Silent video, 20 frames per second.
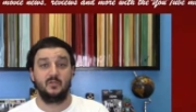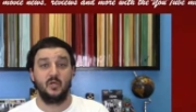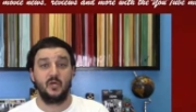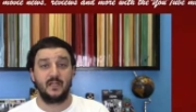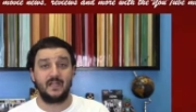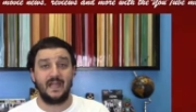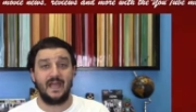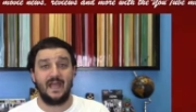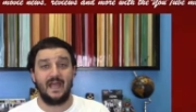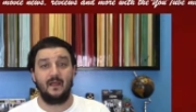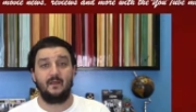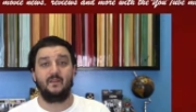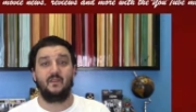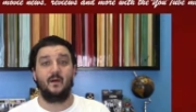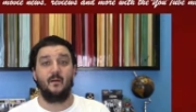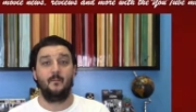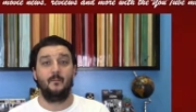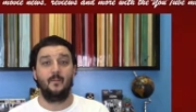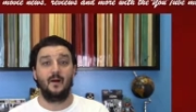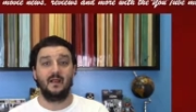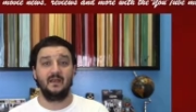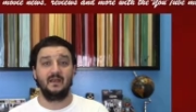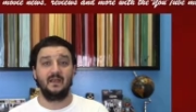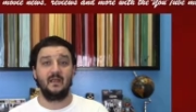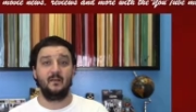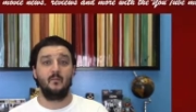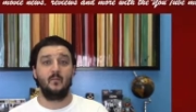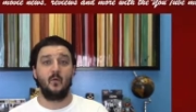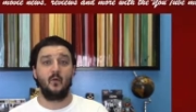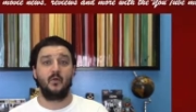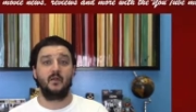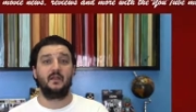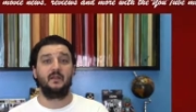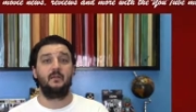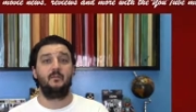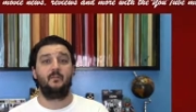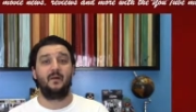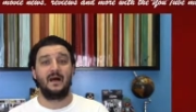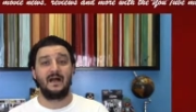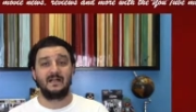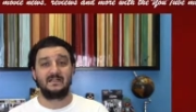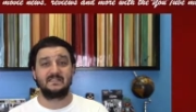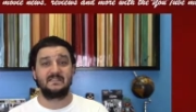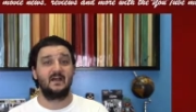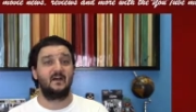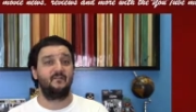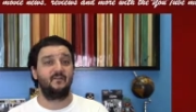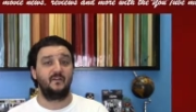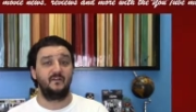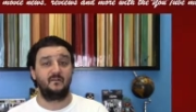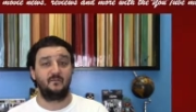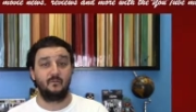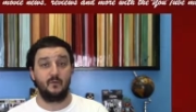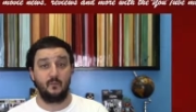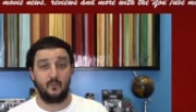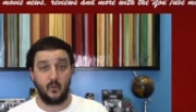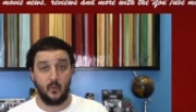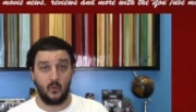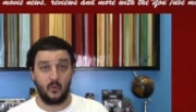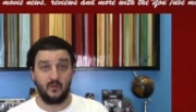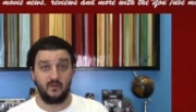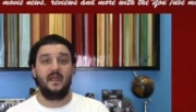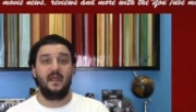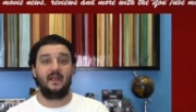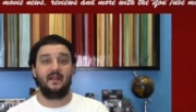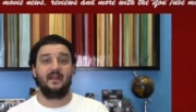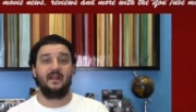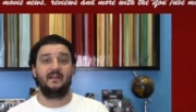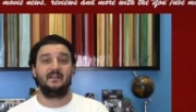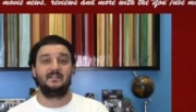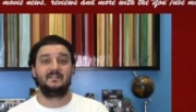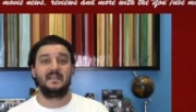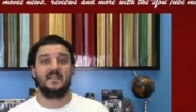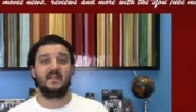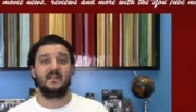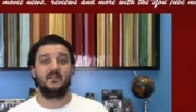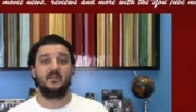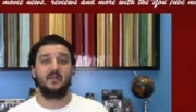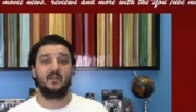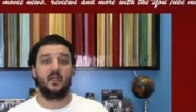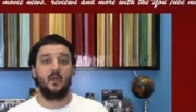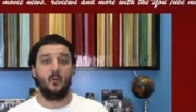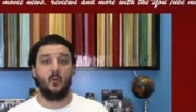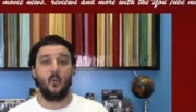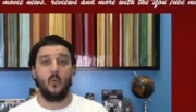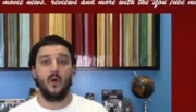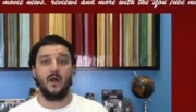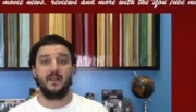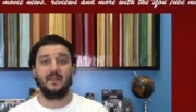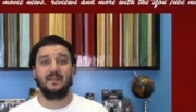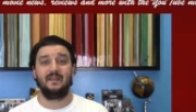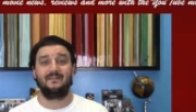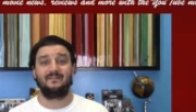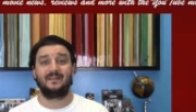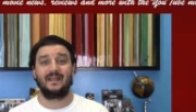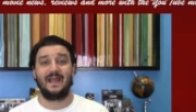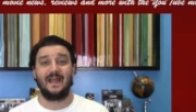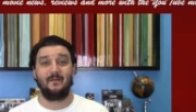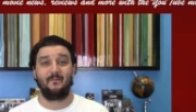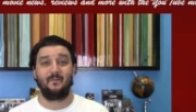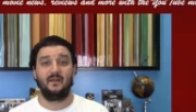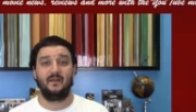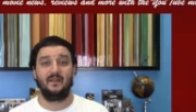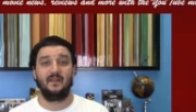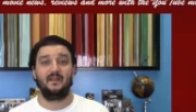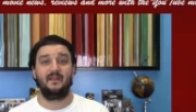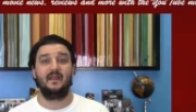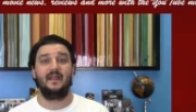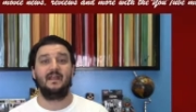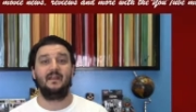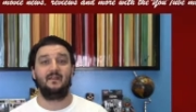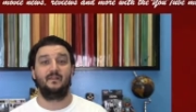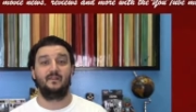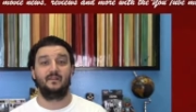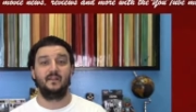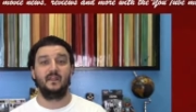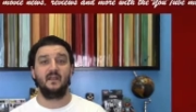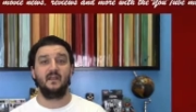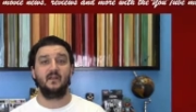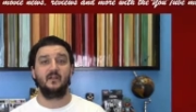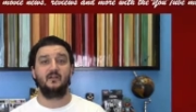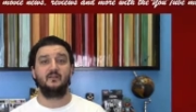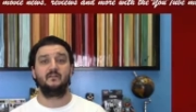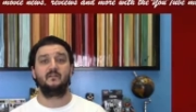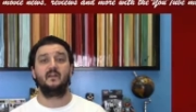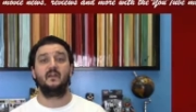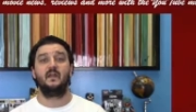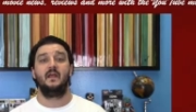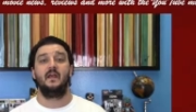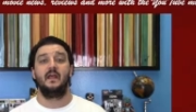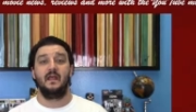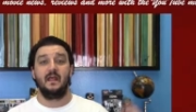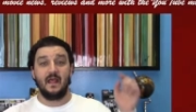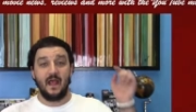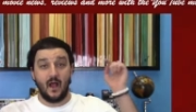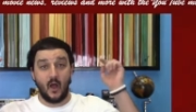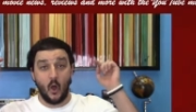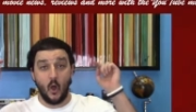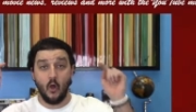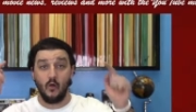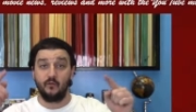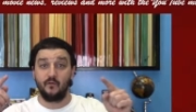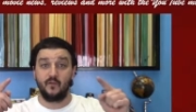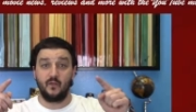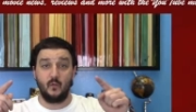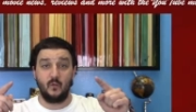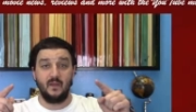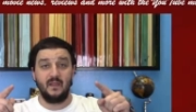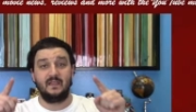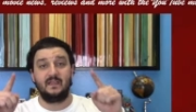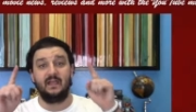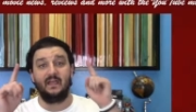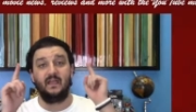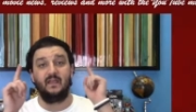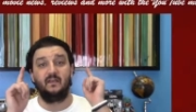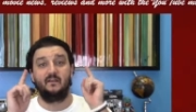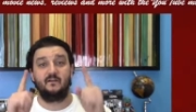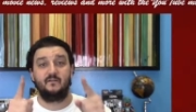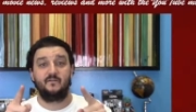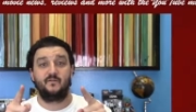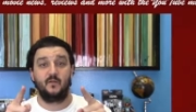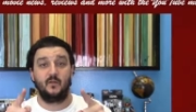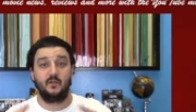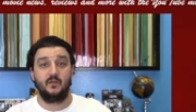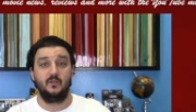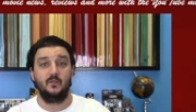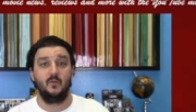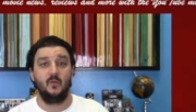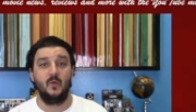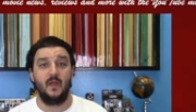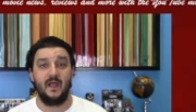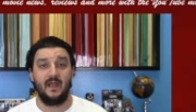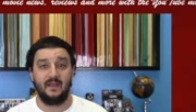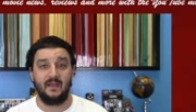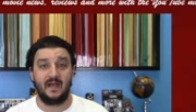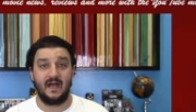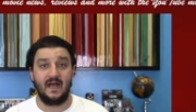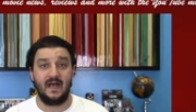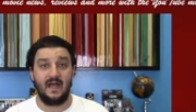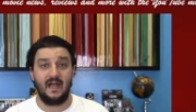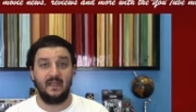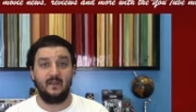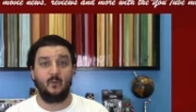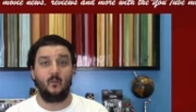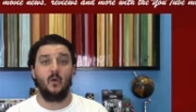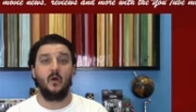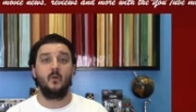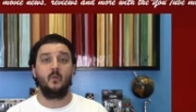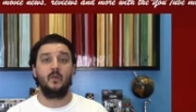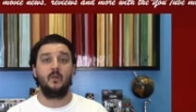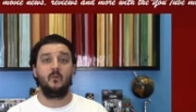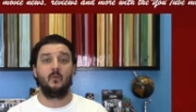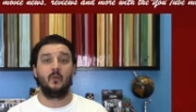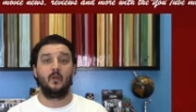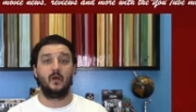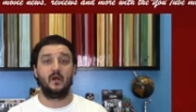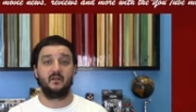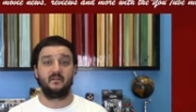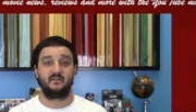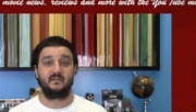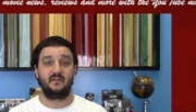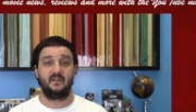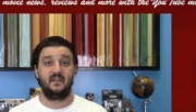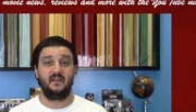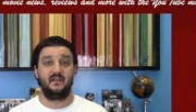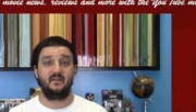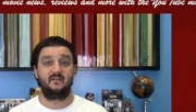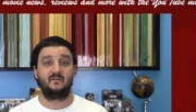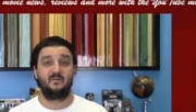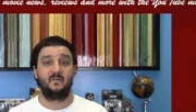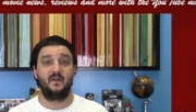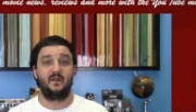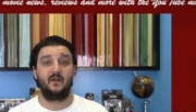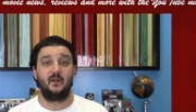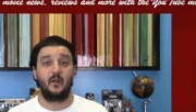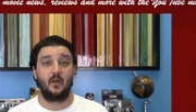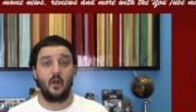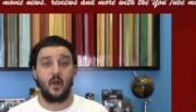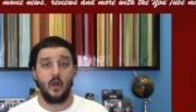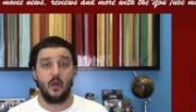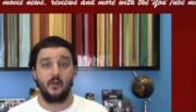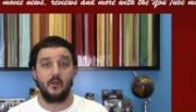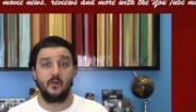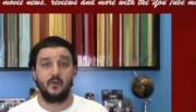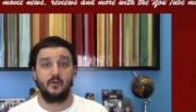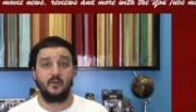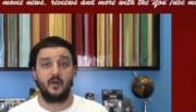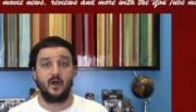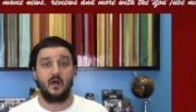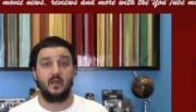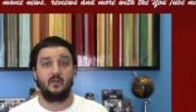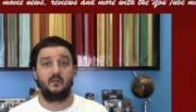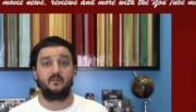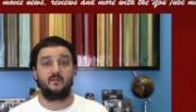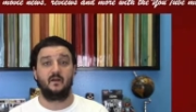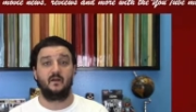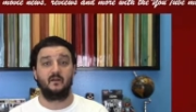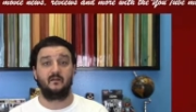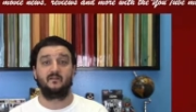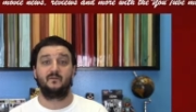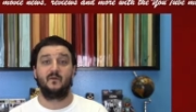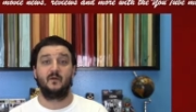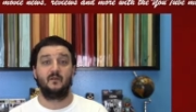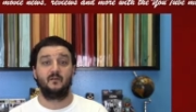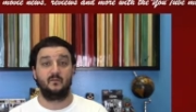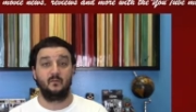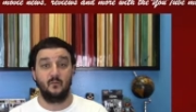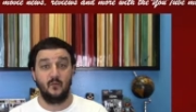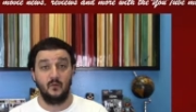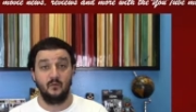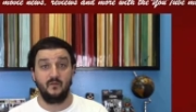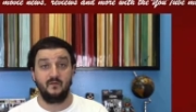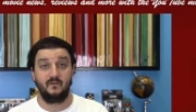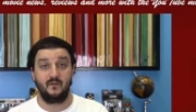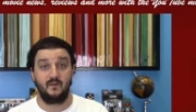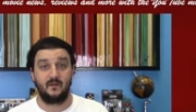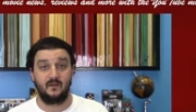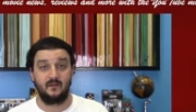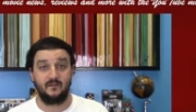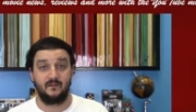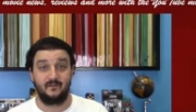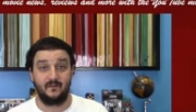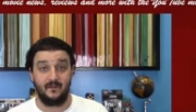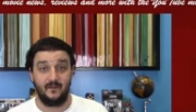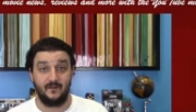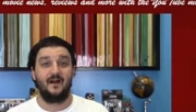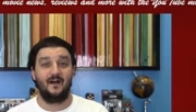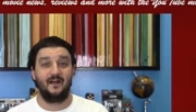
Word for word: look at the Monday morning box office report and kind of take a look at what is happening in theaters over the weekend for you and I and what we were all seeing and spending our hard earned dollars on as far as movies are concerned.